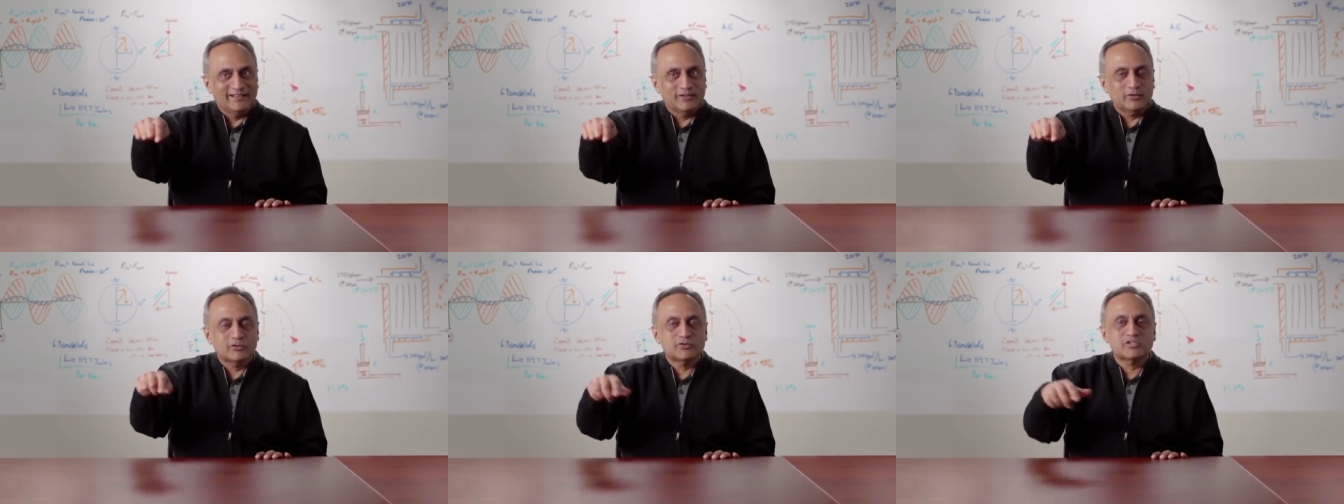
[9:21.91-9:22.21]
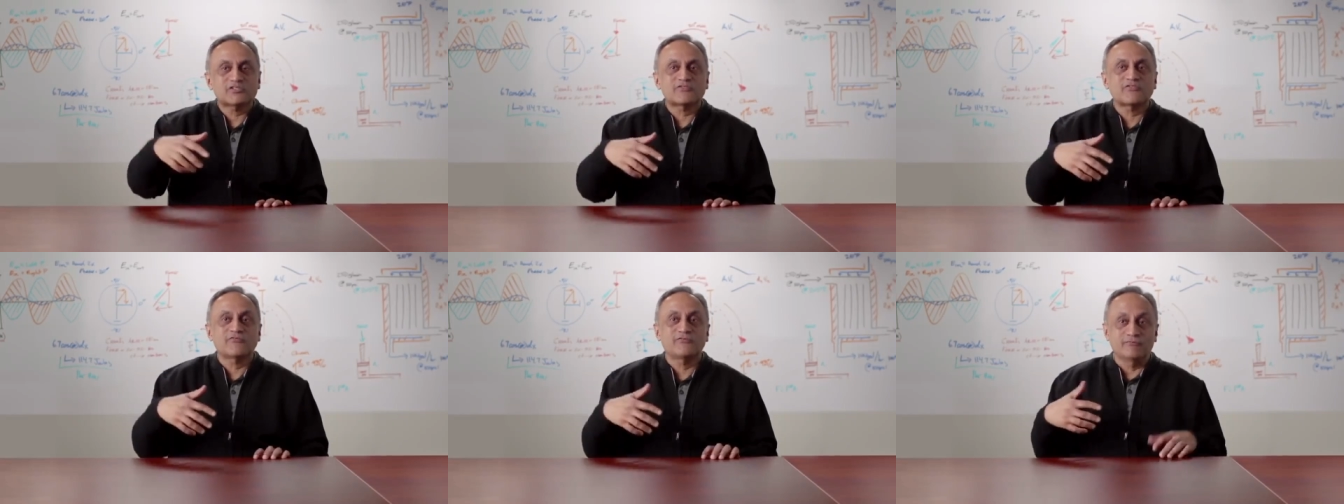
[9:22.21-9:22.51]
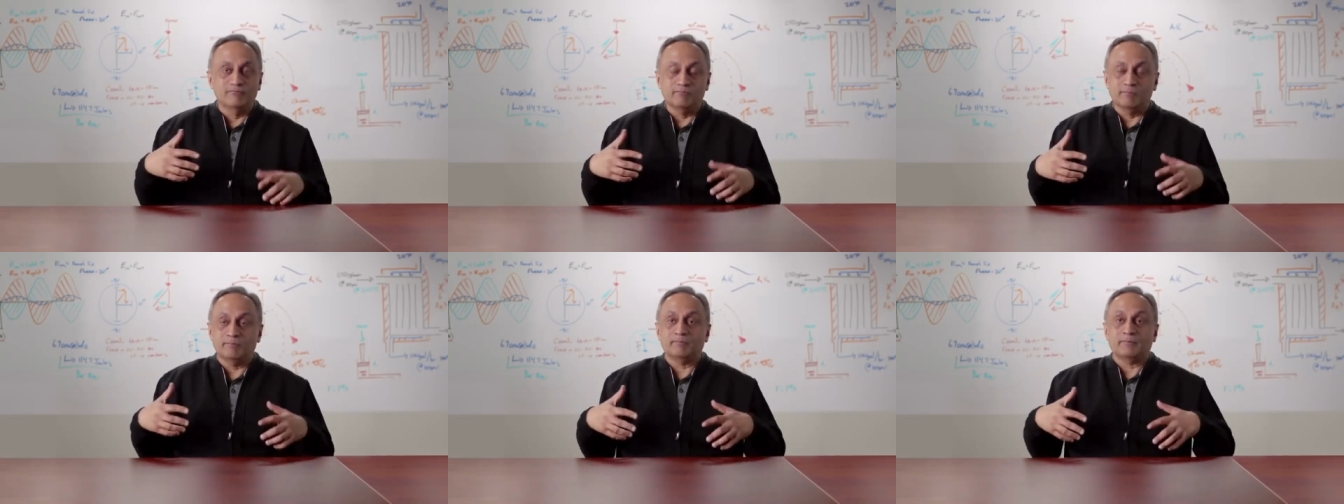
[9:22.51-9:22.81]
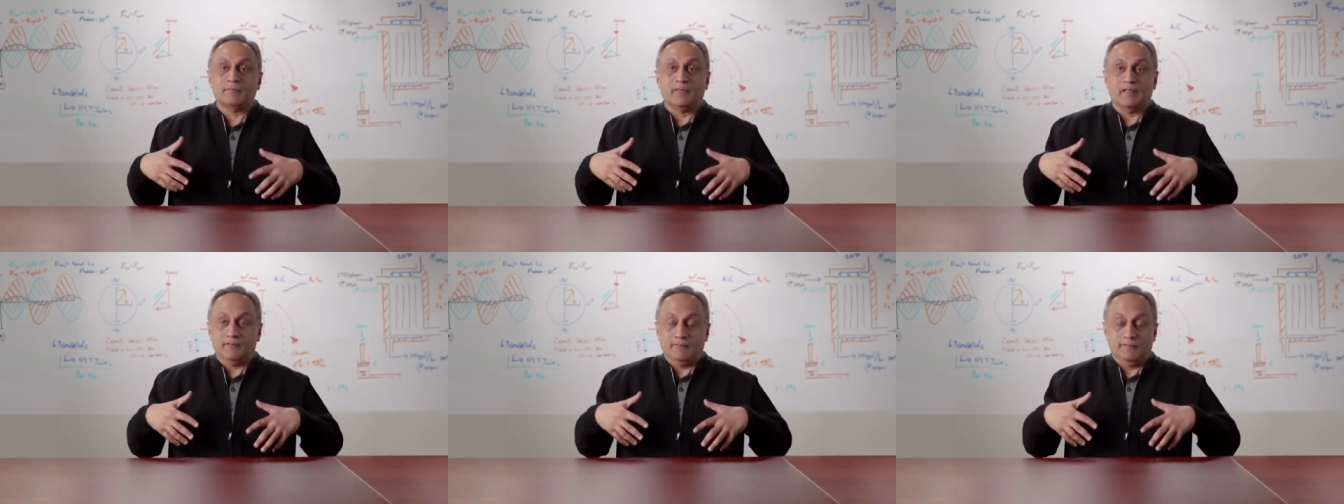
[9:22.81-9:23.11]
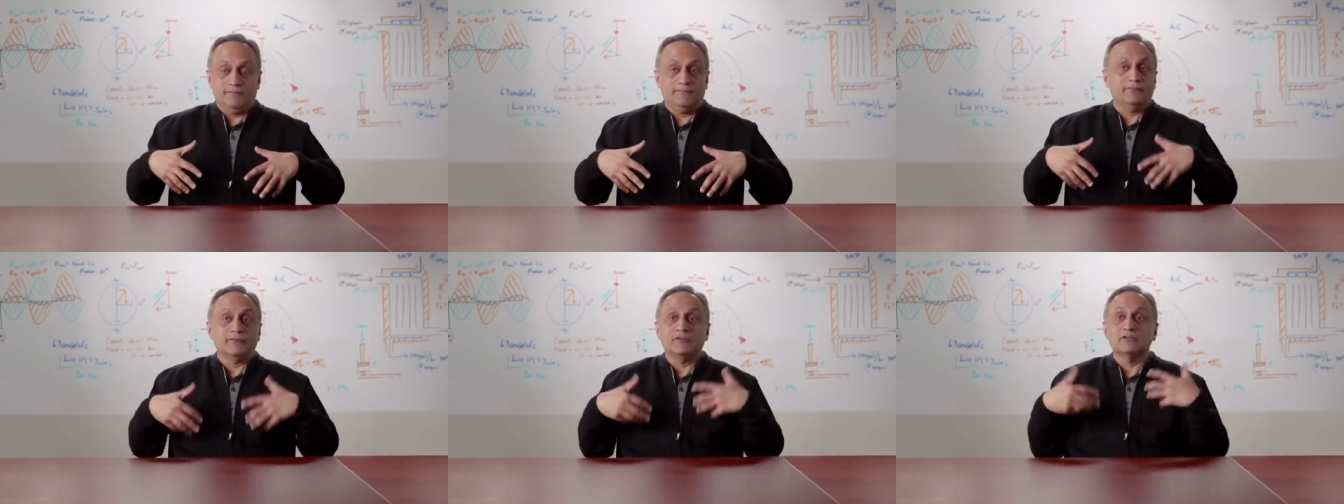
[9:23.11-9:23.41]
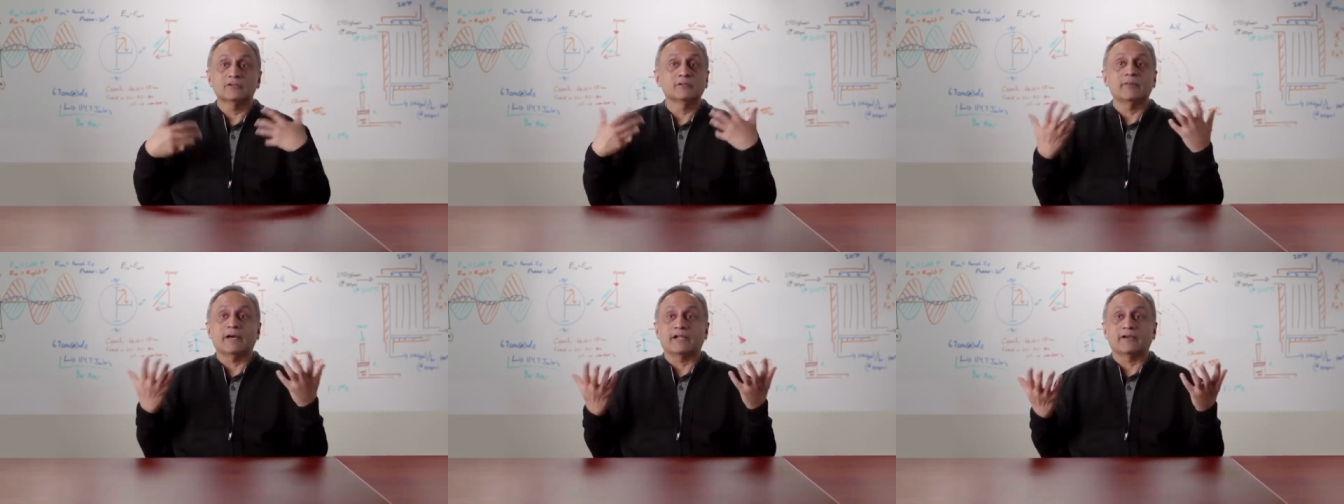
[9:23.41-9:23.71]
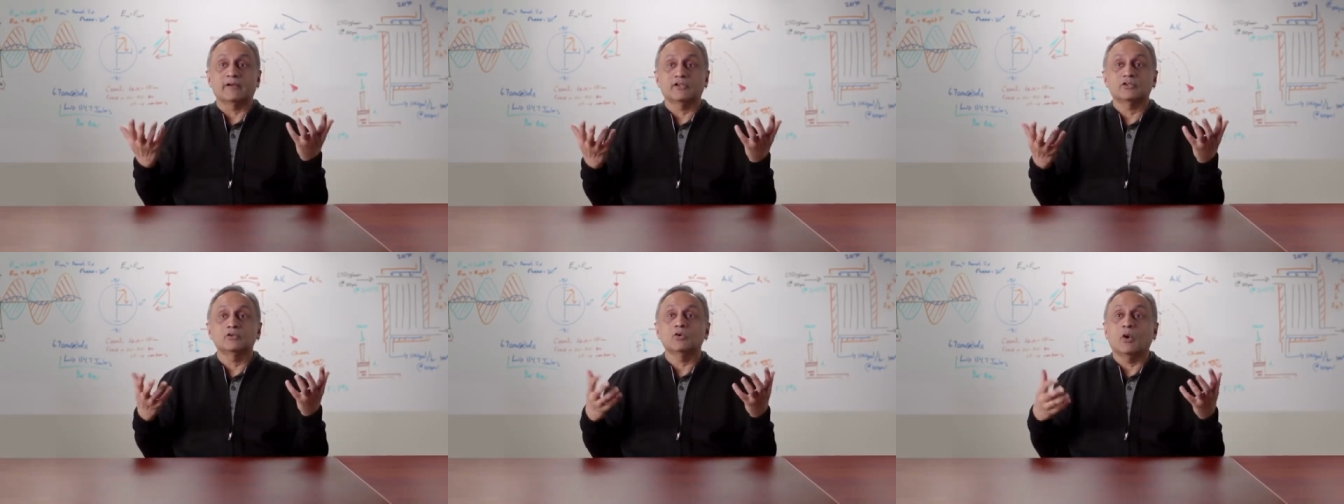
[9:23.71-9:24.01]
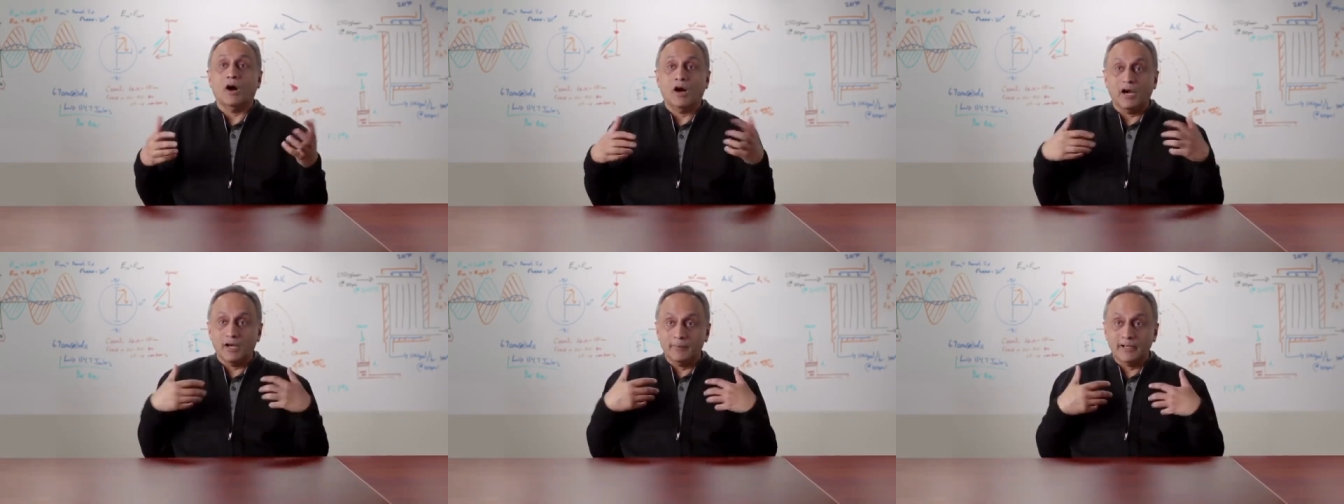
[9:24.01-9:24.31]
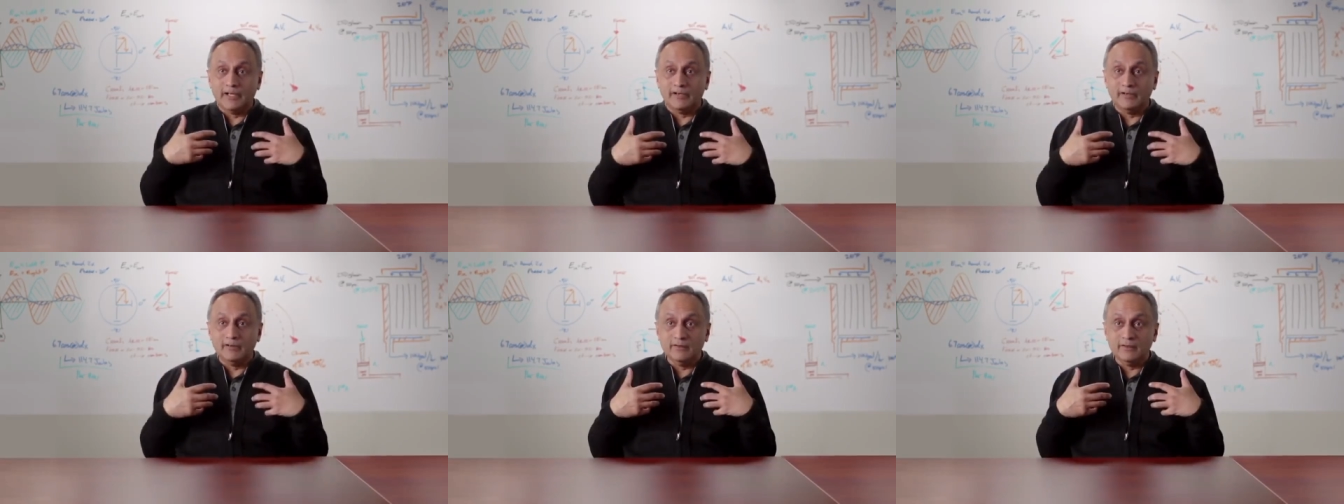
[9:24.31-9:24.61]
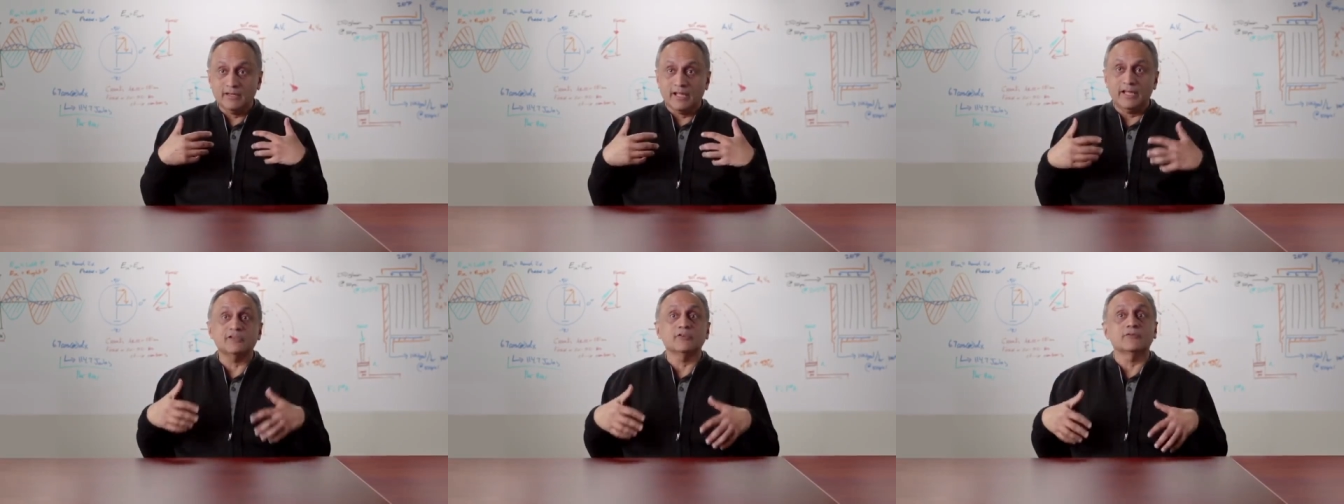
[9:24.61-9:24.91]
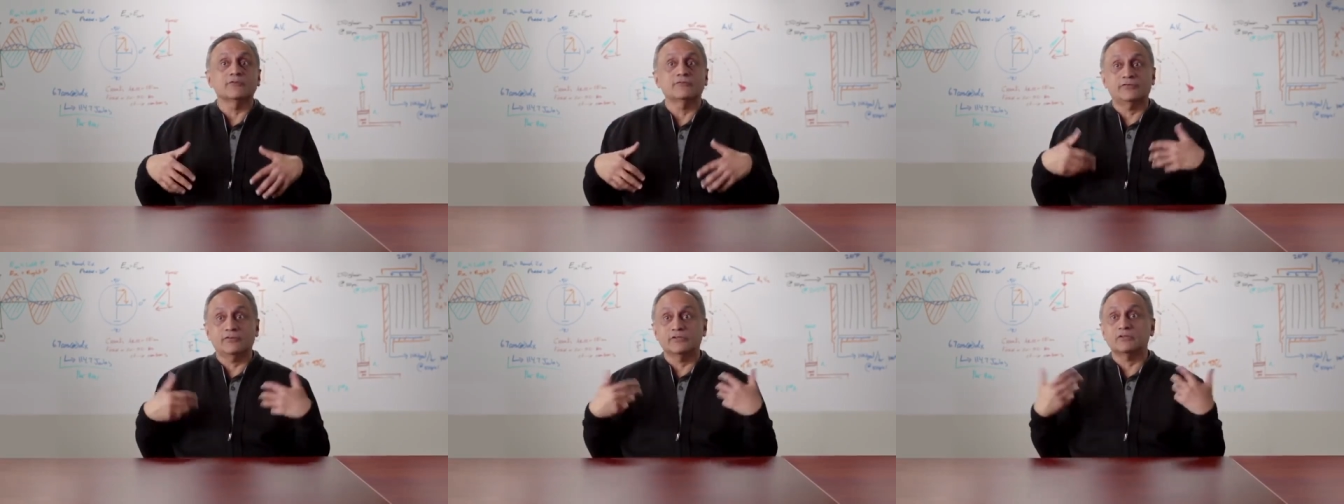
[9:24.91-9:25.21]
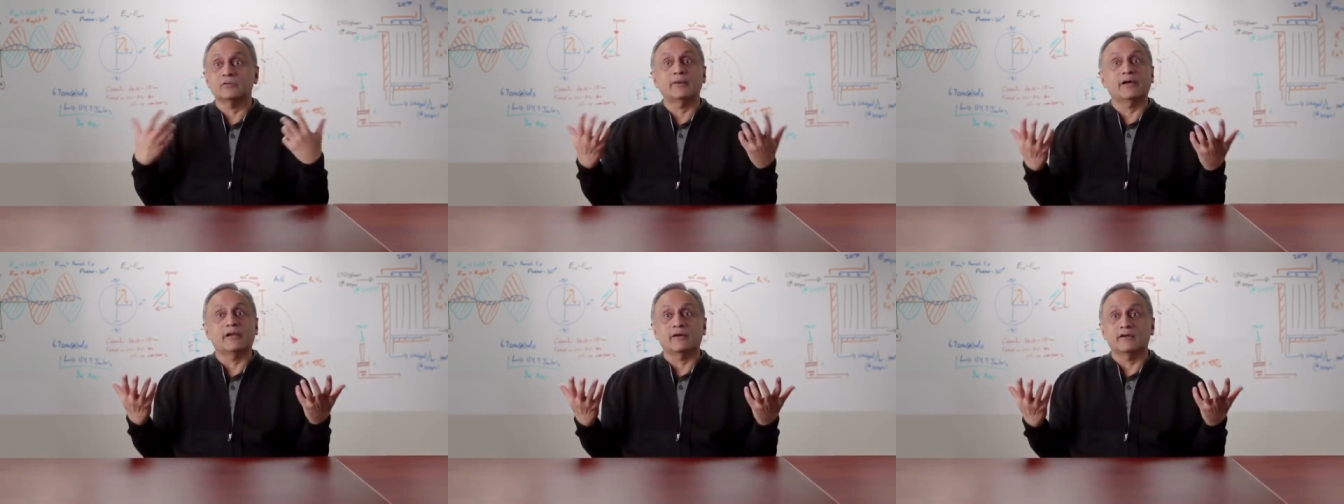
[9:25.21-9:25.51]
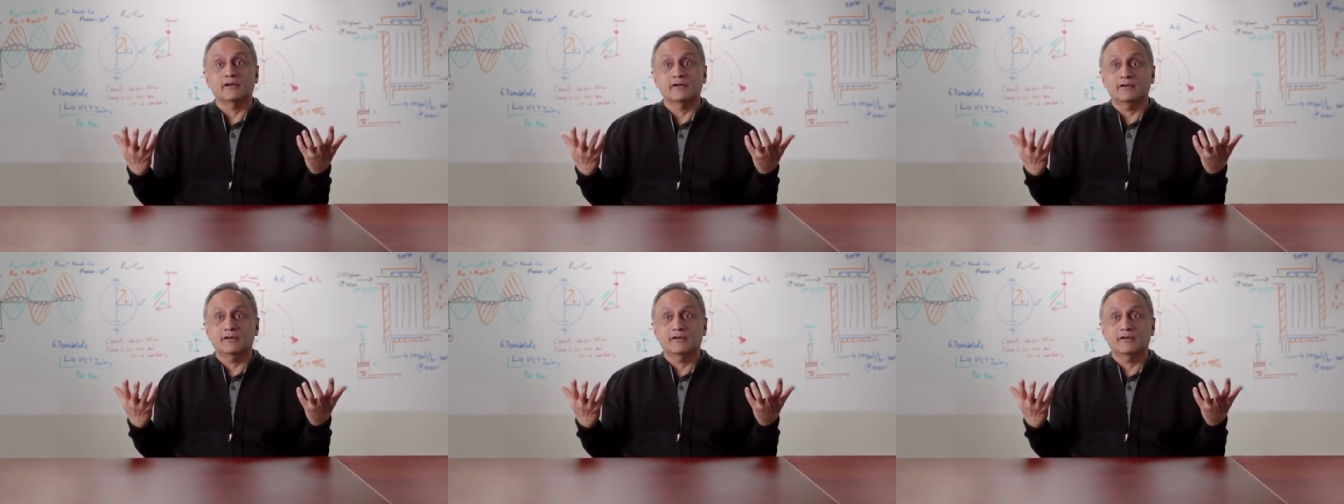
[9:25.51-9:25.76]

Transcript: You just feel better. You are better and you feel better.